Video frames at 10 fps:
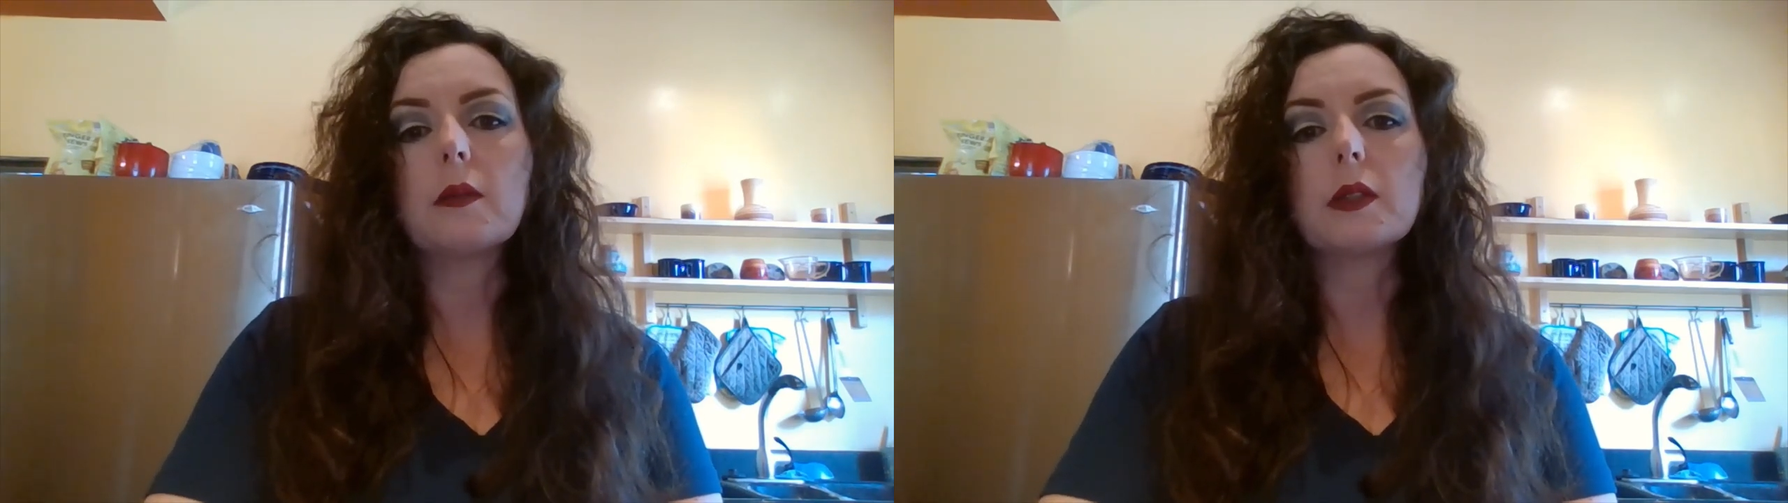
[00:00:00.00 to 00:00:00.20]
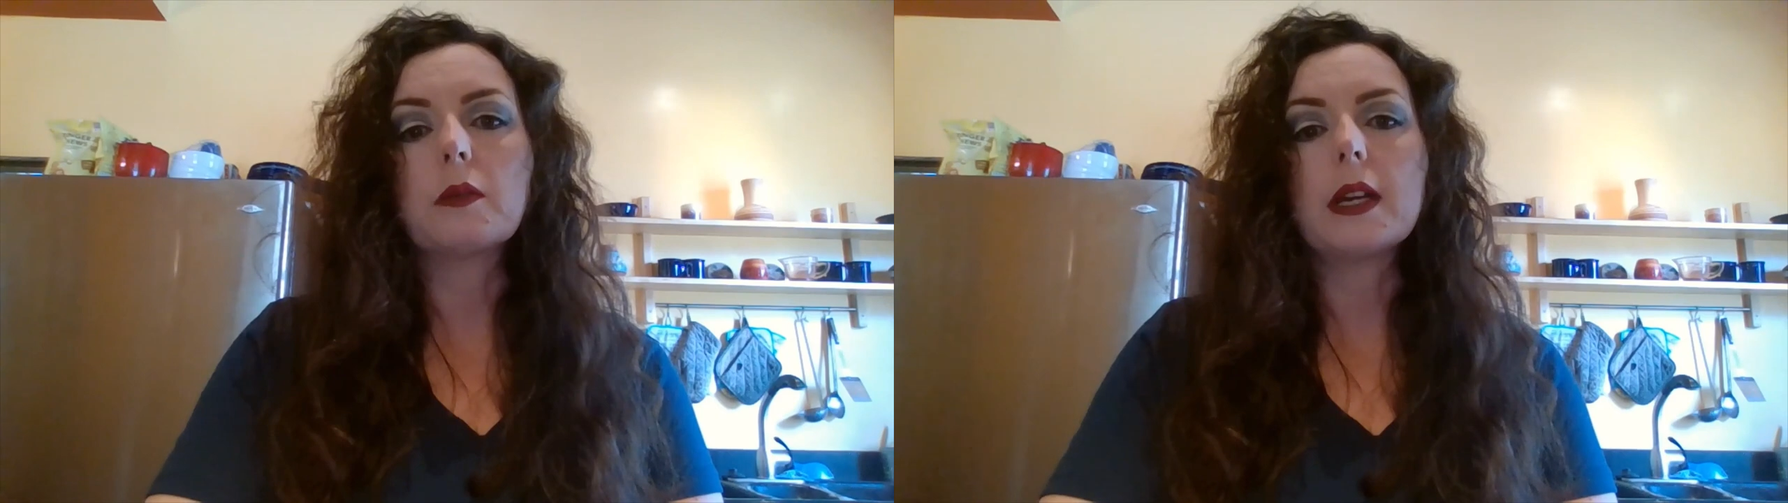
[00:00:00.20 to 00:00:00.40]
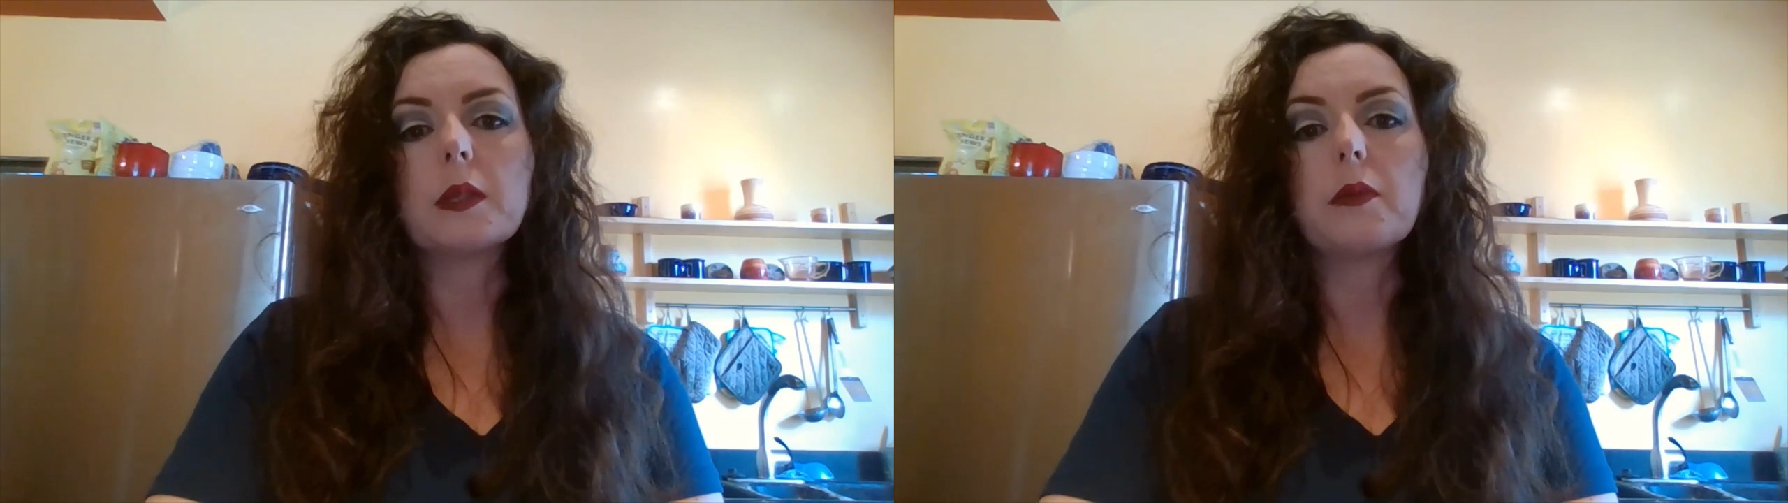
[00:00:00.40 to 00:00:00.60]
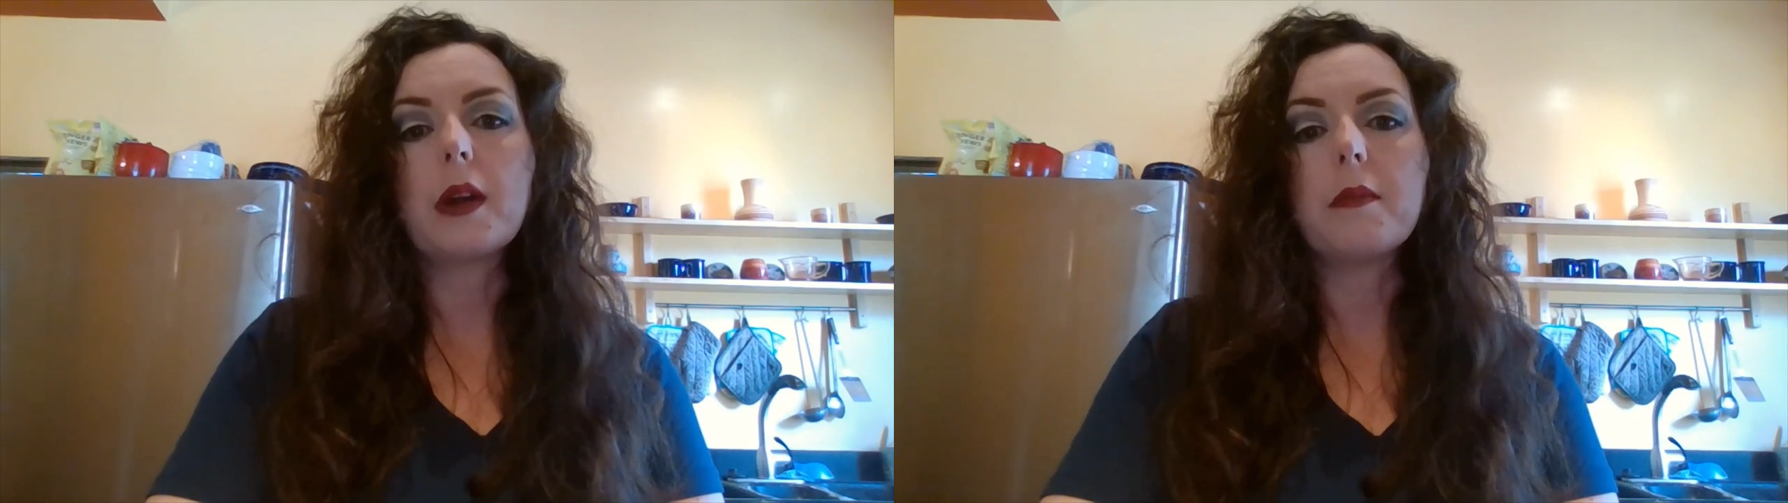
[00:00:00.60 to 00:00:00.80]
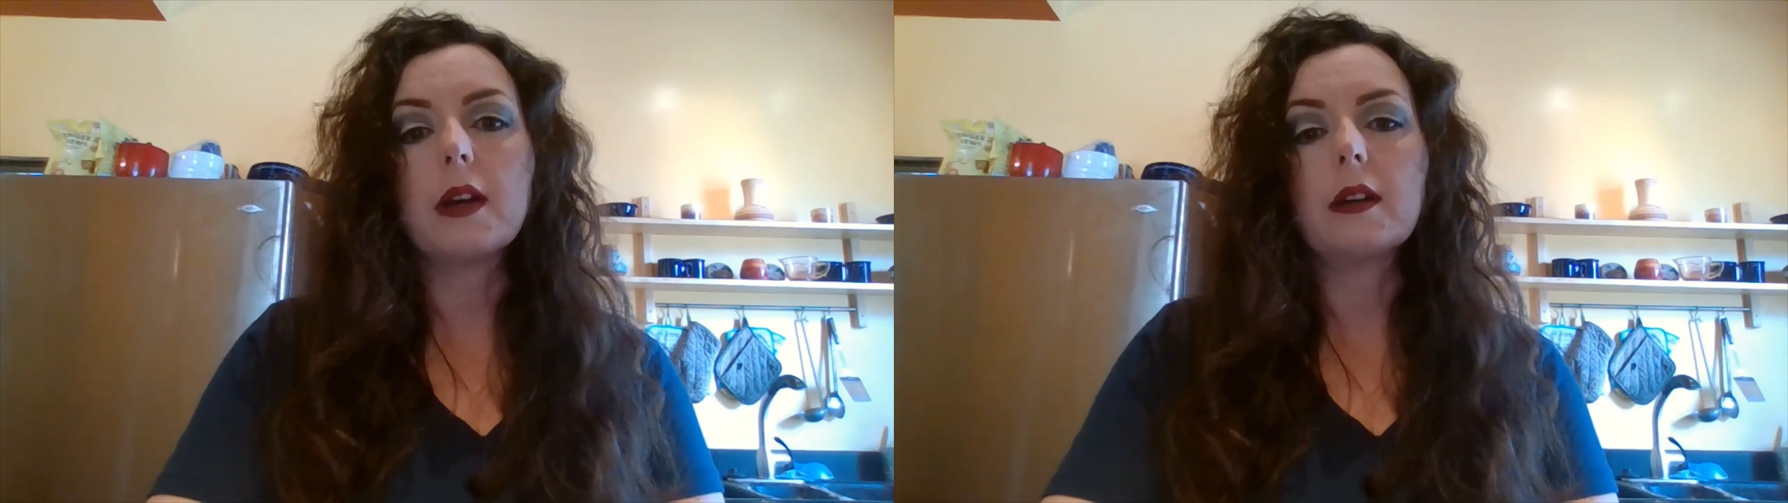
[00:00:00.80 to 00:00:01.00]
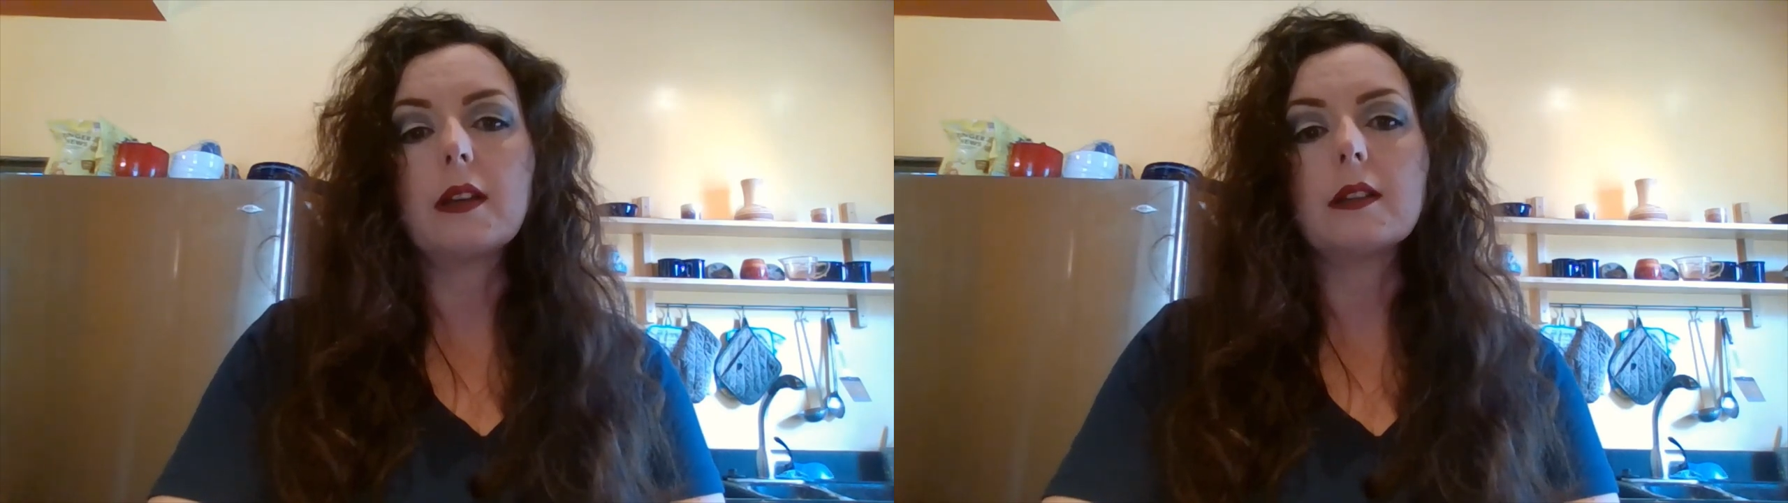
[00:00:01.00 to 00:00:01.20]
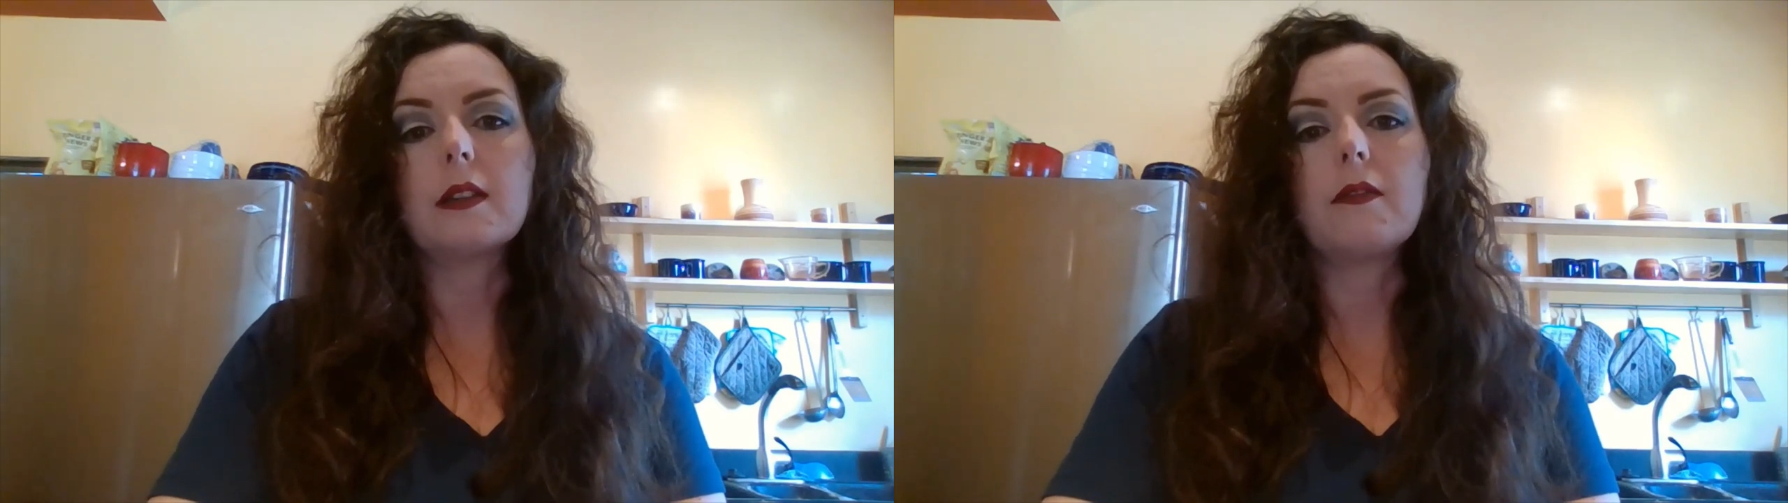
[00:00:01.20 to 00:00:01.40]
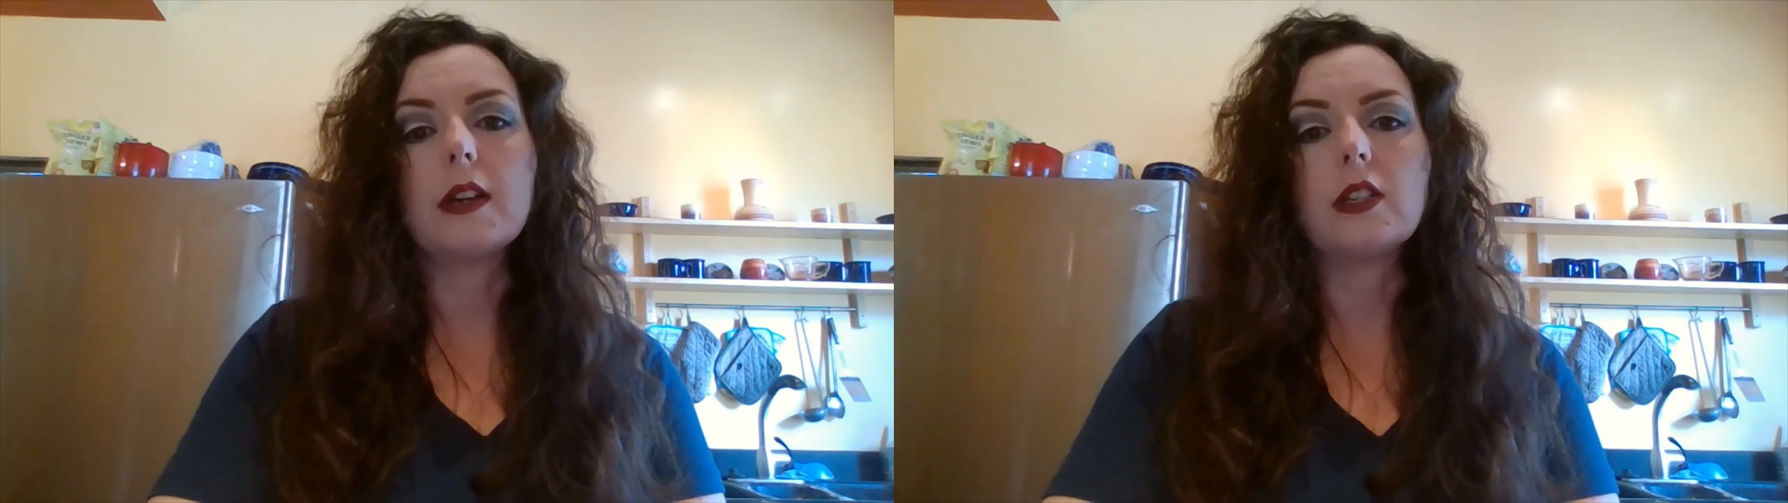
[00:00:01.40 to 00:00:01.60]
was raised primarily as
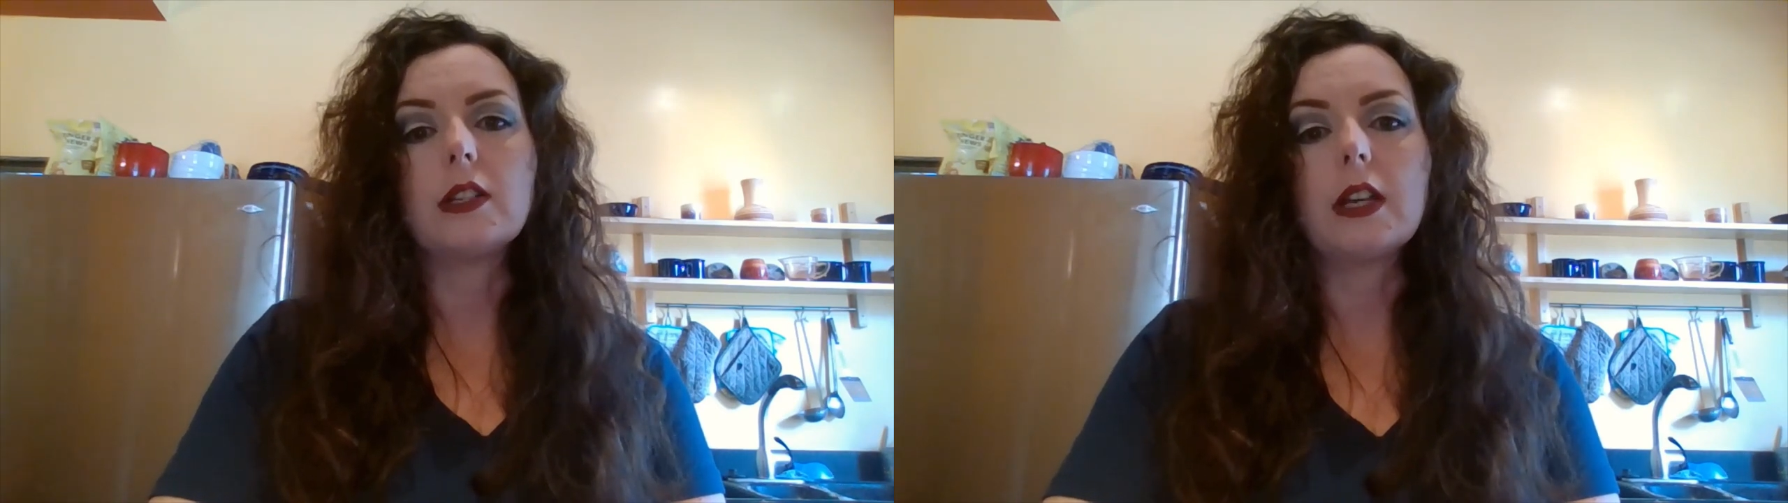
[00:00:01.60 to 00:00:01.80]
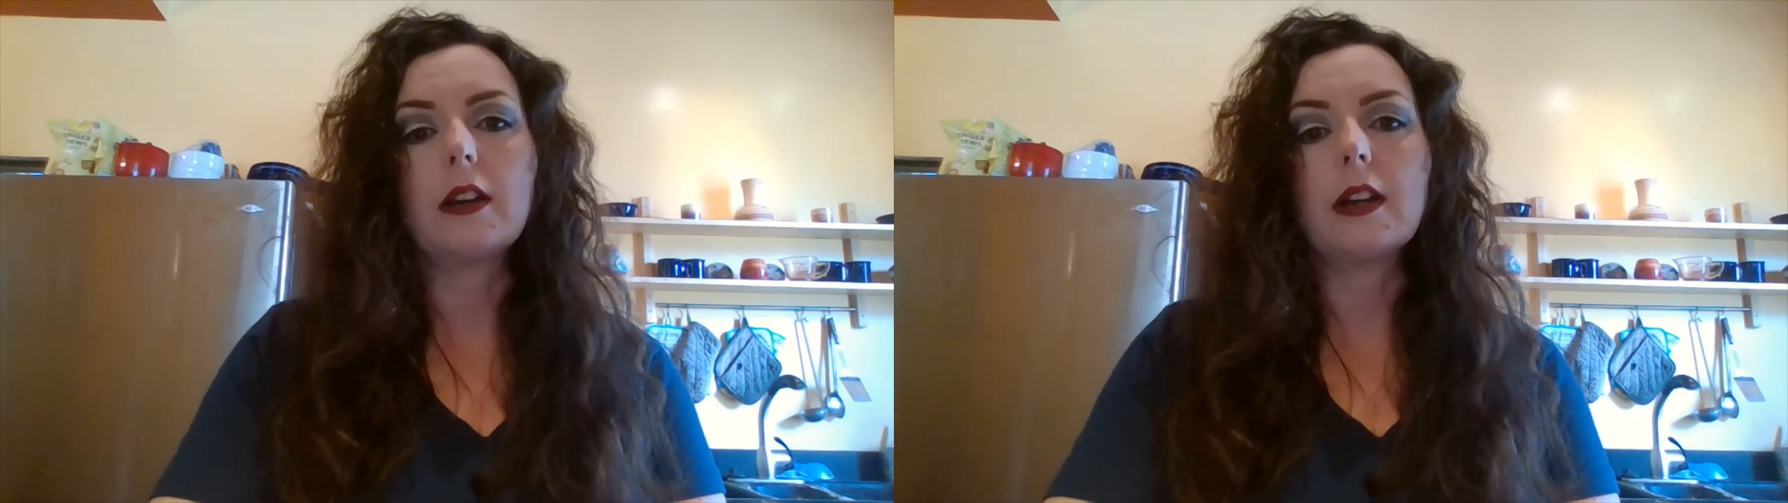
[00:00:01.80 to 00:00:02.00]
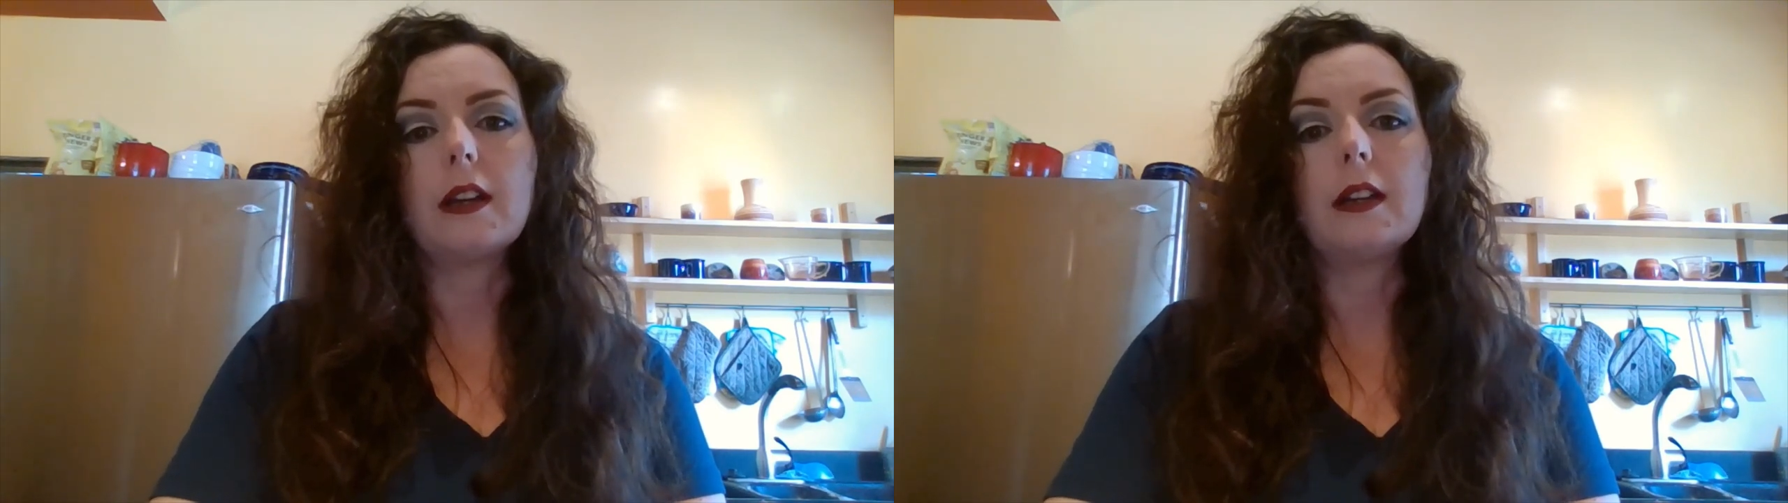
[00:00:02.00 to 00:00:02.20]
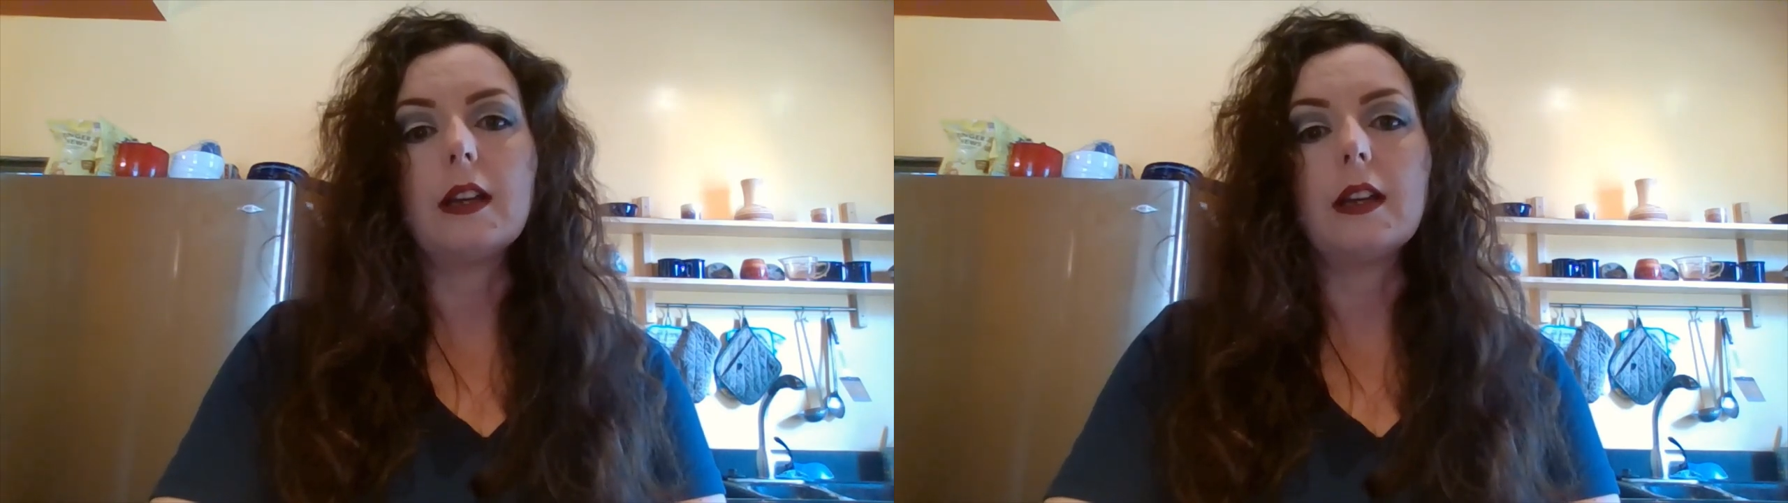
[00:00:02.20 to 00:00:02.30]
a vegetarian,